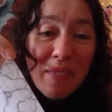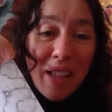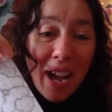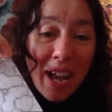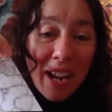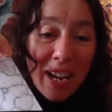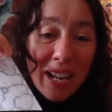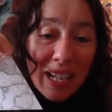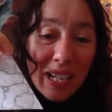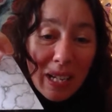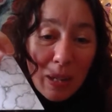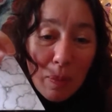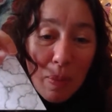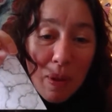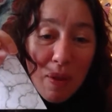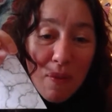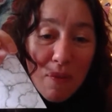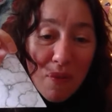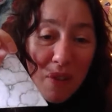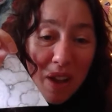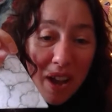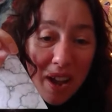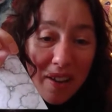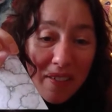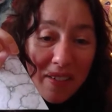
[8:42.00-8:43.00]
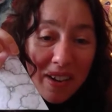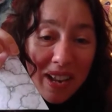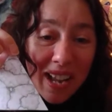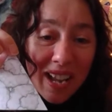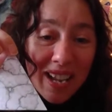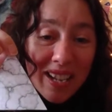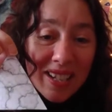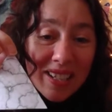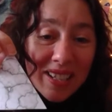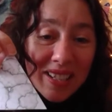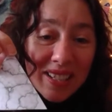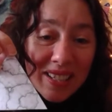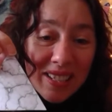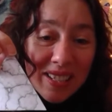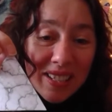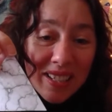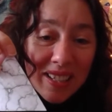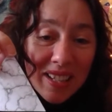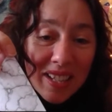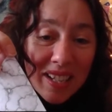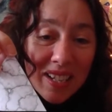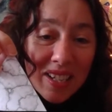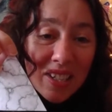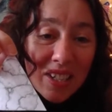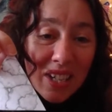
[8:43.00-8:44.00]
And it'll be variations
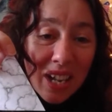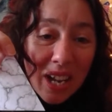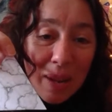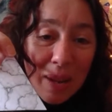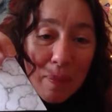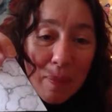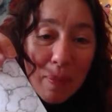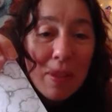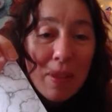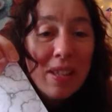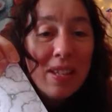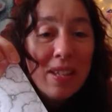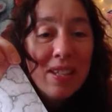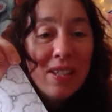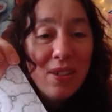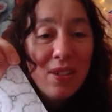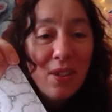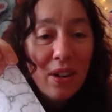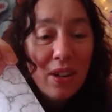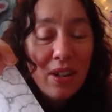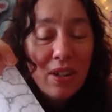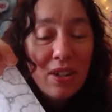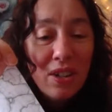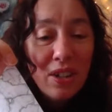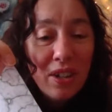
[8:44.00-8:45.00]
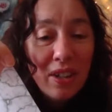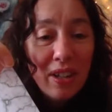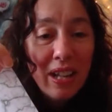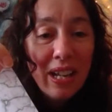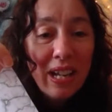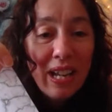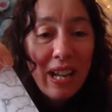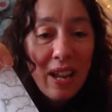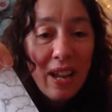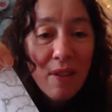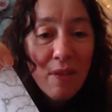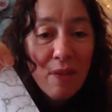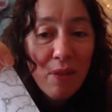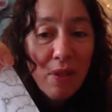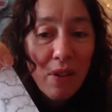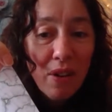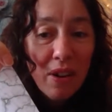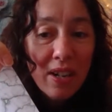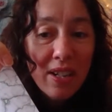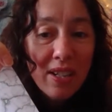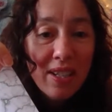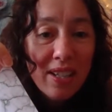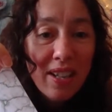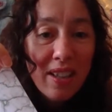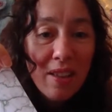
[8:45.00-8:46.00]
in this shape and this structure that give
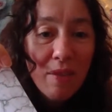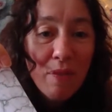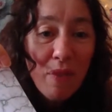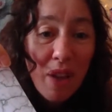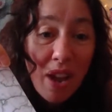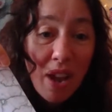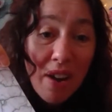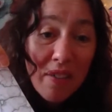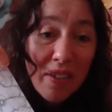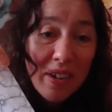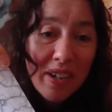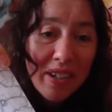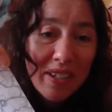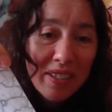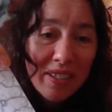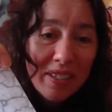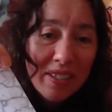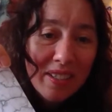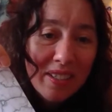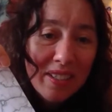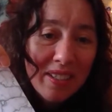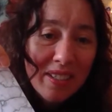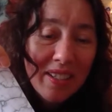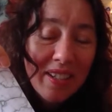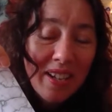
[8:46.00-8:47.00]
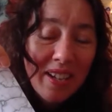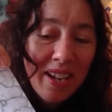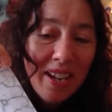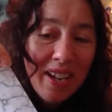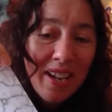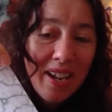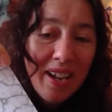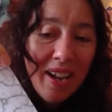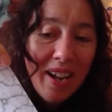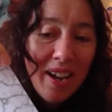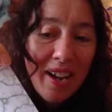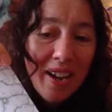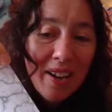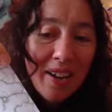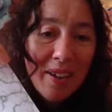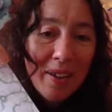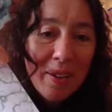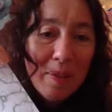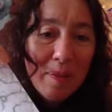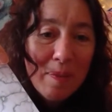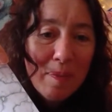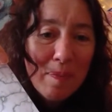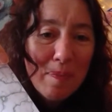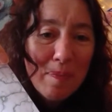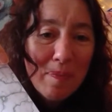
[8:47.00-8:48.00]
rise to the variants.
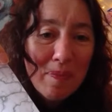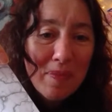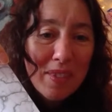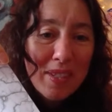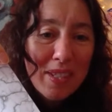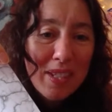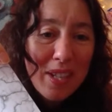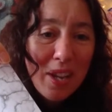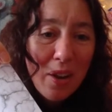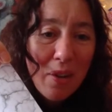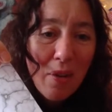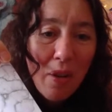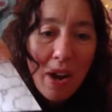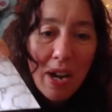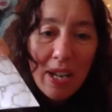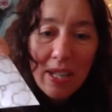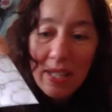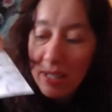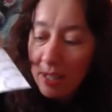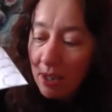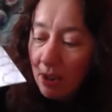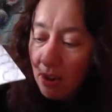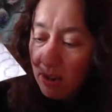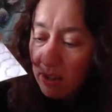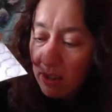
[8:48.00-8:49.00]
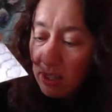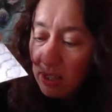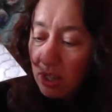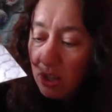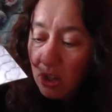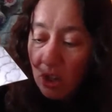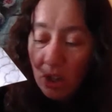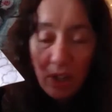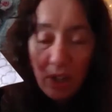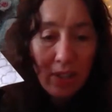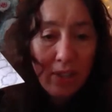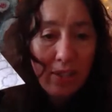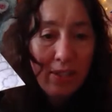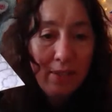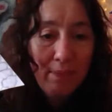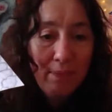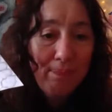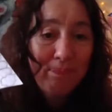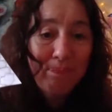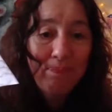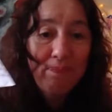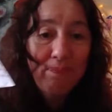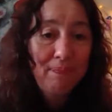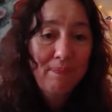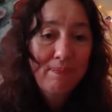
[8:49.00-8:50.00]
Um, so I started just
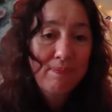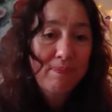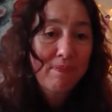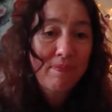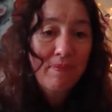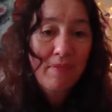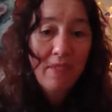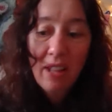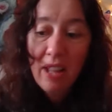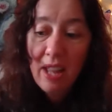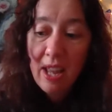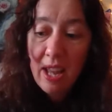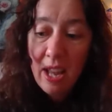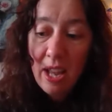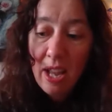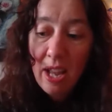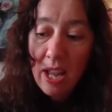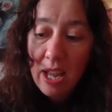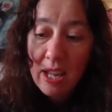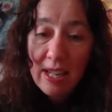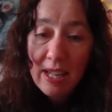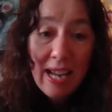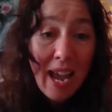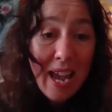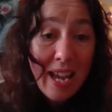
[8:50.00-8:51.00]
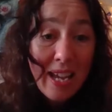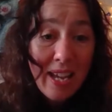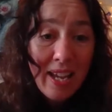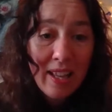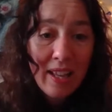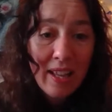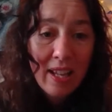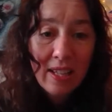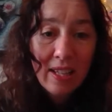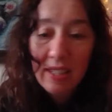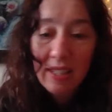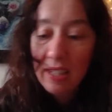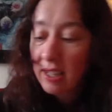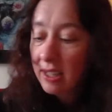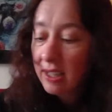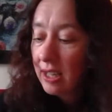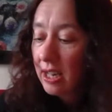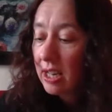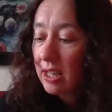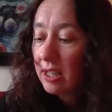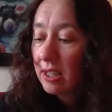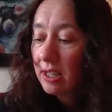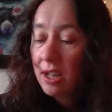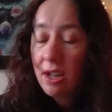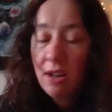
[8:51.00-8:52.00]
taking this as an
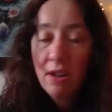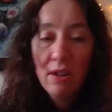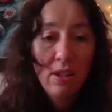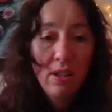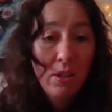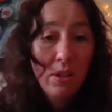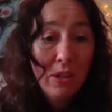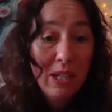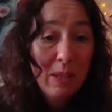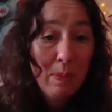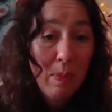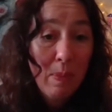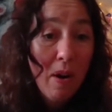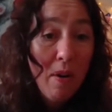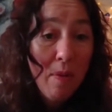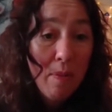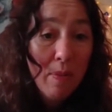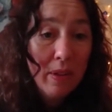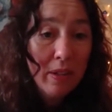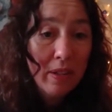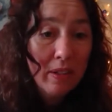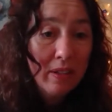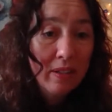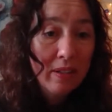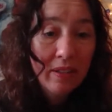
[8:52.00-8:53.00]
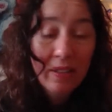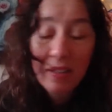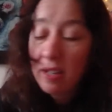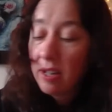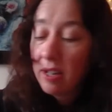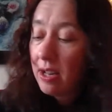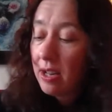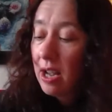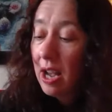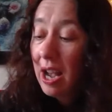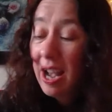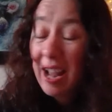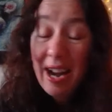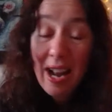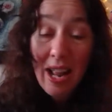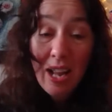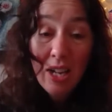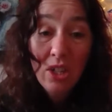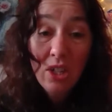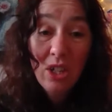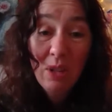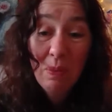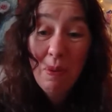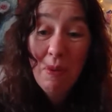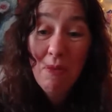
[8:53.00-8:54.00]
excuse to experiment. And
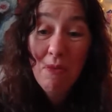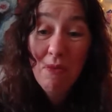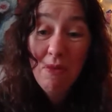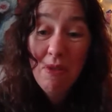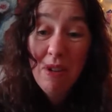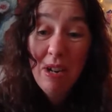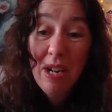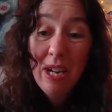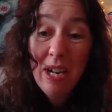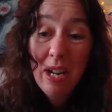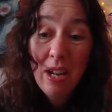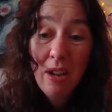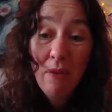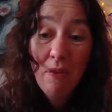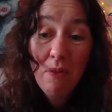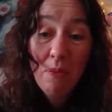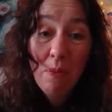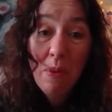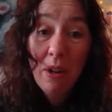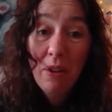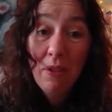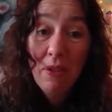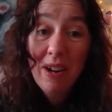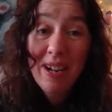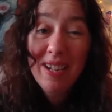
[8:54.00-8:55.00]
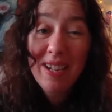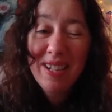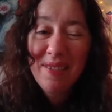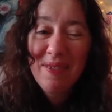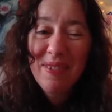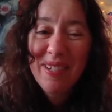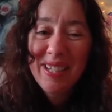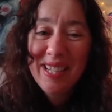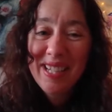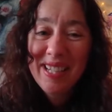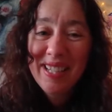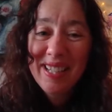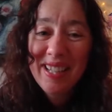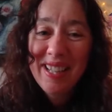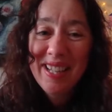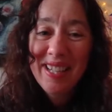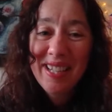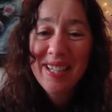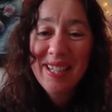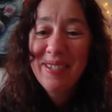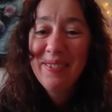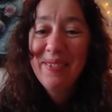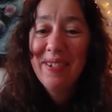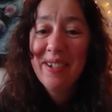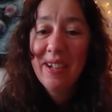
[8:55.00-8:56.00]
actually, it's been really good for my creativity. So
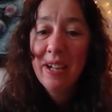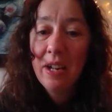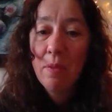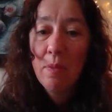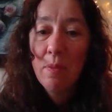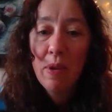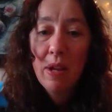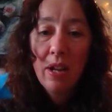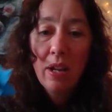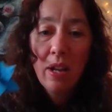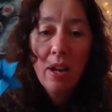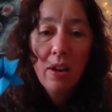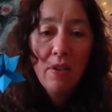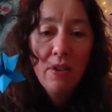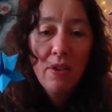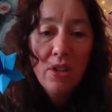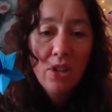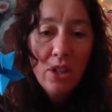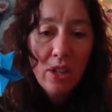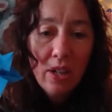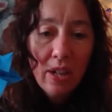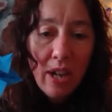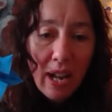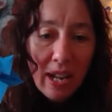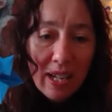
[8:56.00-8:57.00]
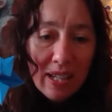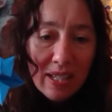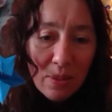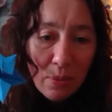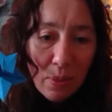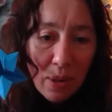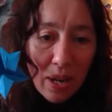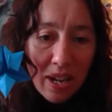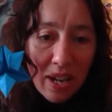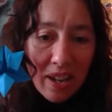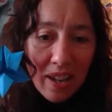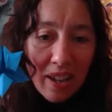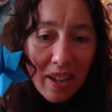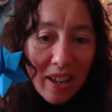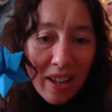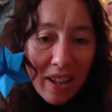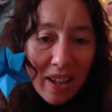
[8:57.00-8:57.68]
this is what I'm going to be encouraging you next week.